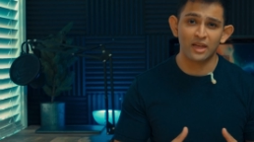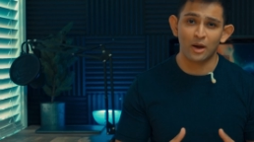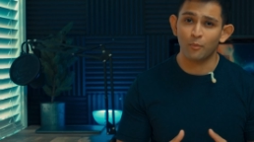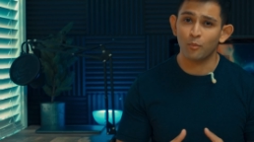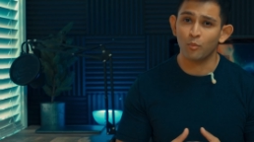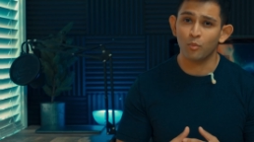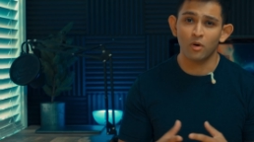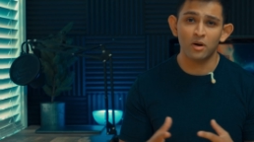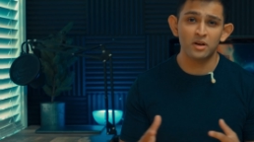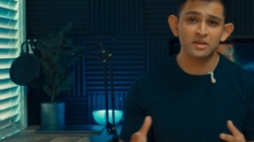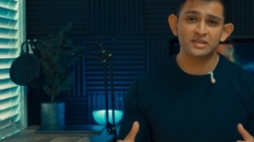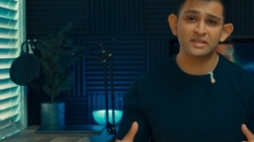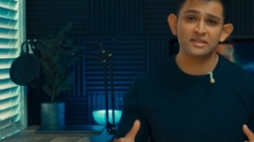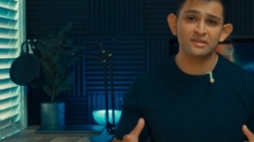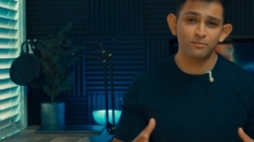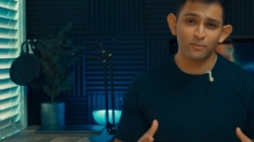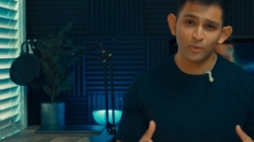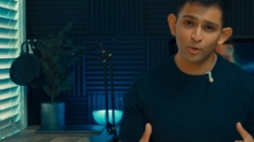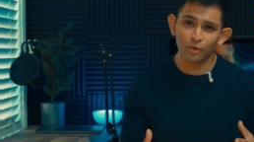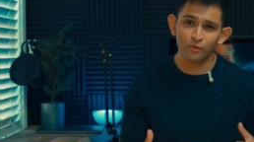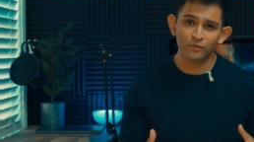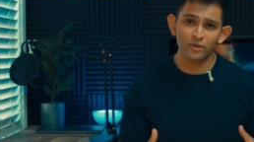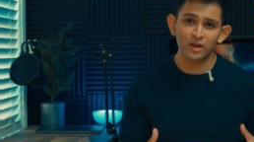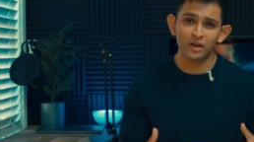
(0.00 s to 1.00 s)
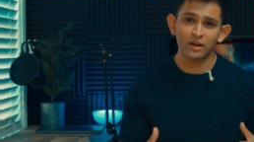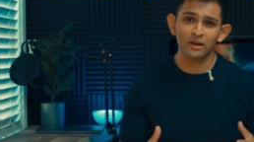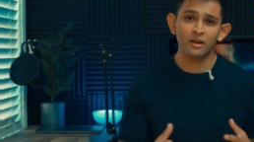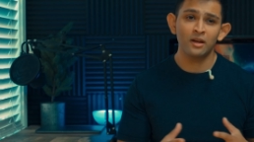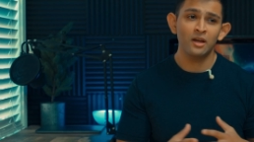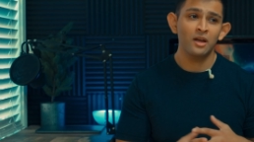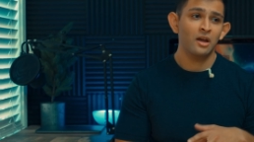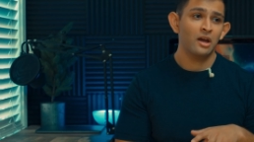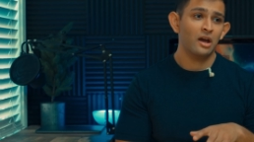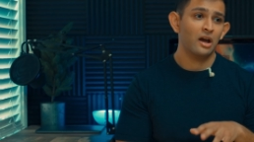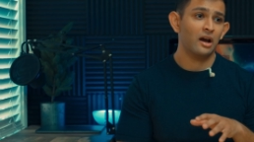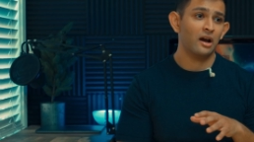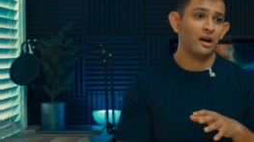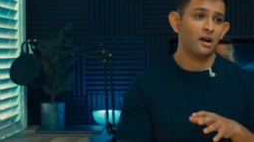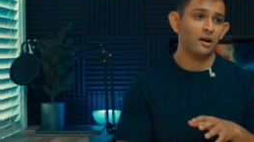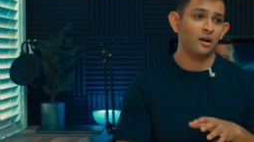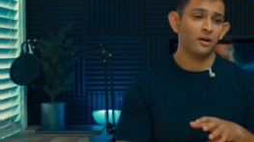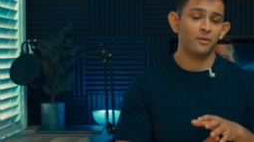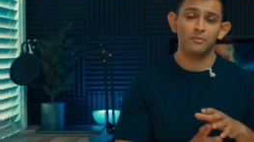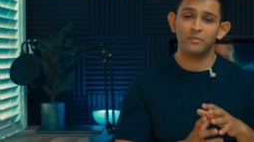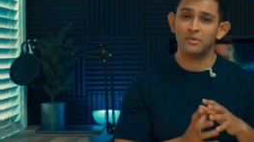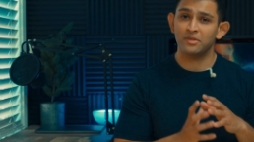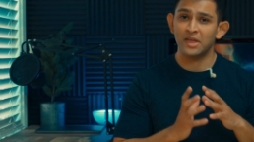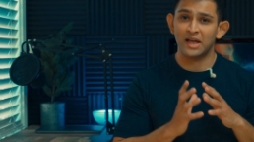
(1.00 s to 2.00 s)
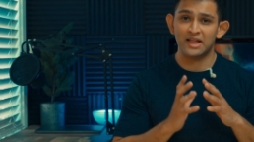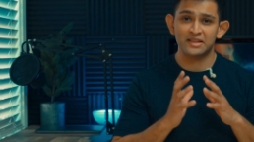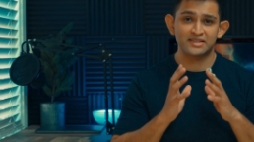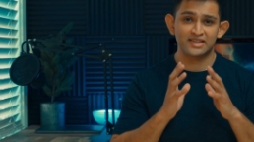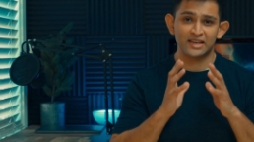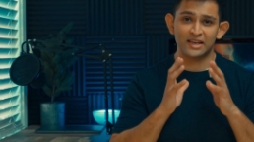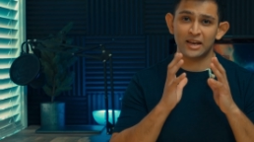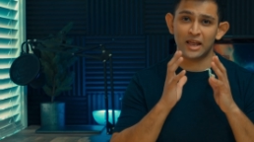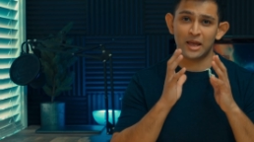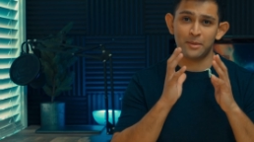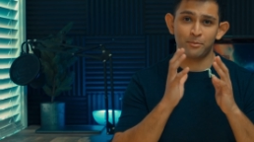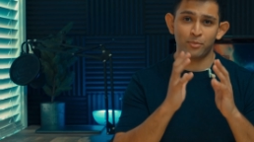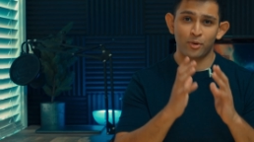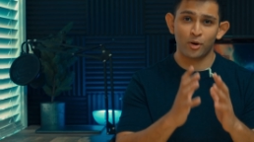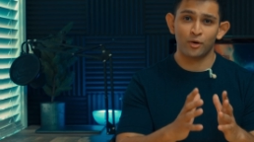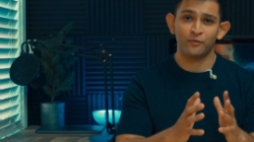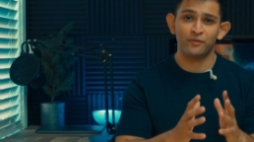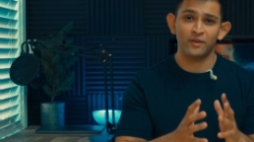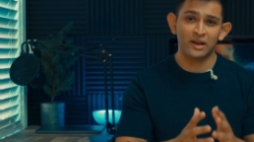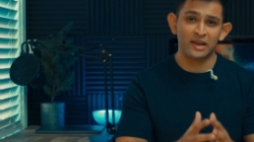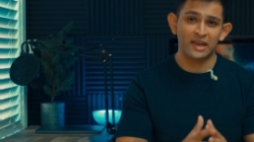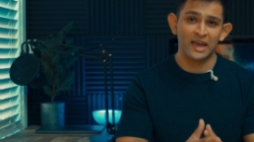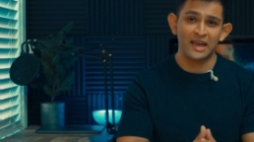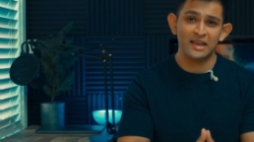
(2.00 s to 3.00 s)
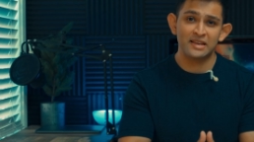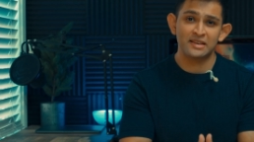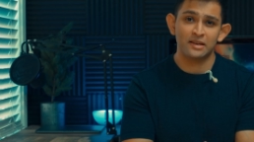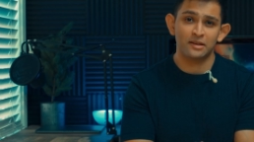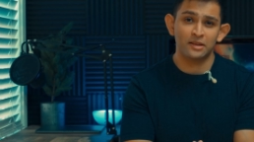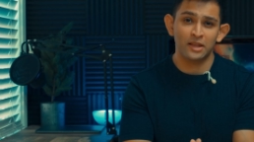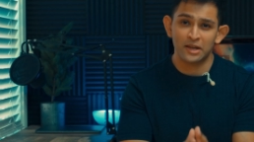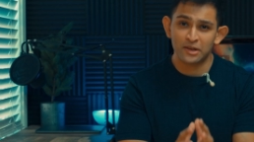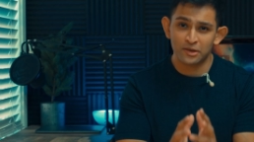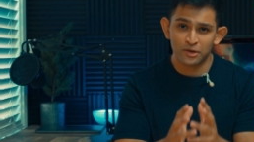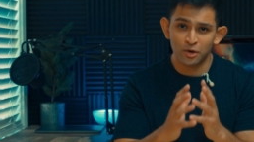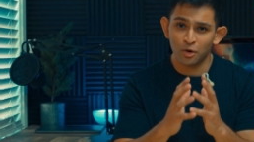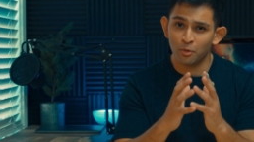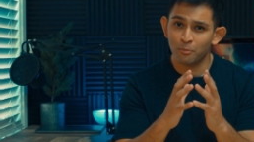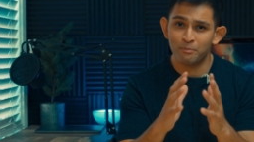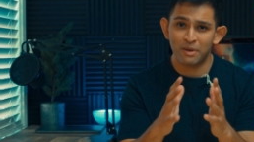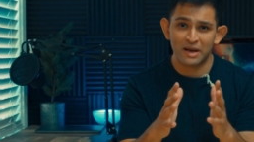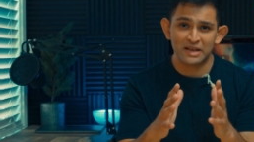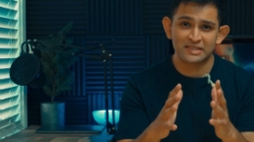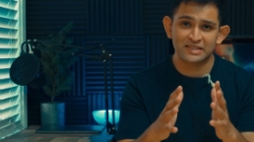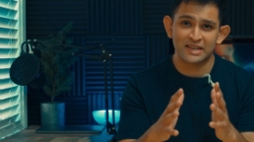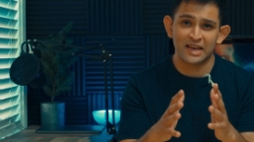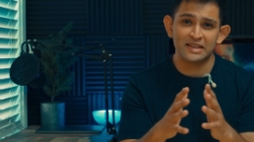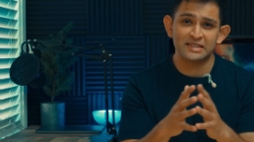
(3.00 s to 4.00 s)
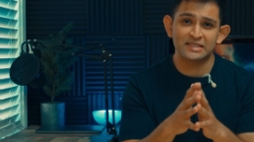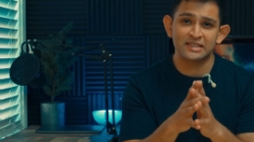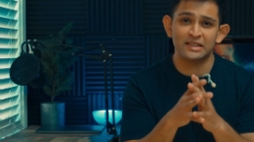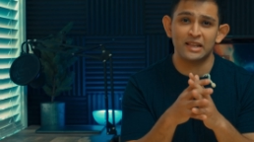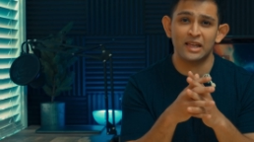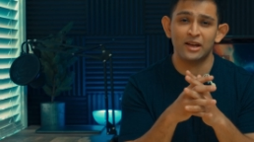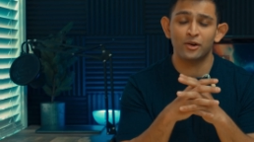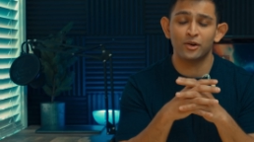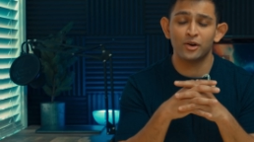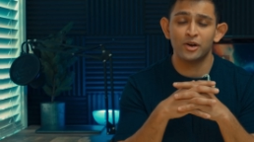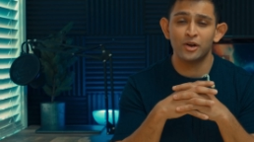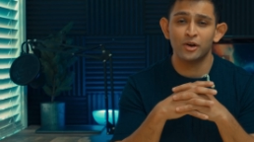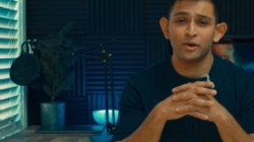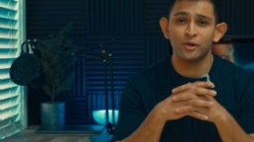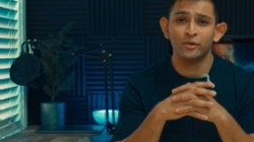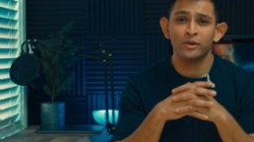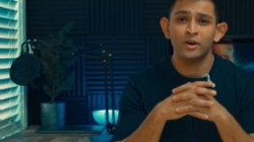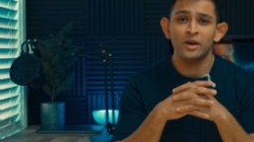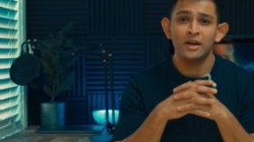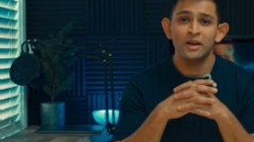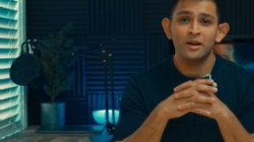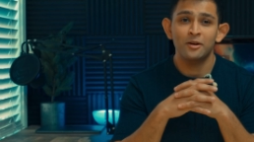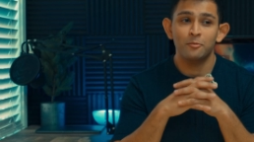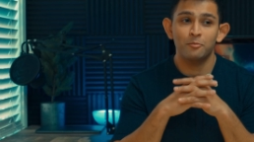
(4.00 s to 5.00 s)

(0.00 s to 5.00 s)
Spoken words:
that wasn't moving, that's in a perfect case, best case scenario,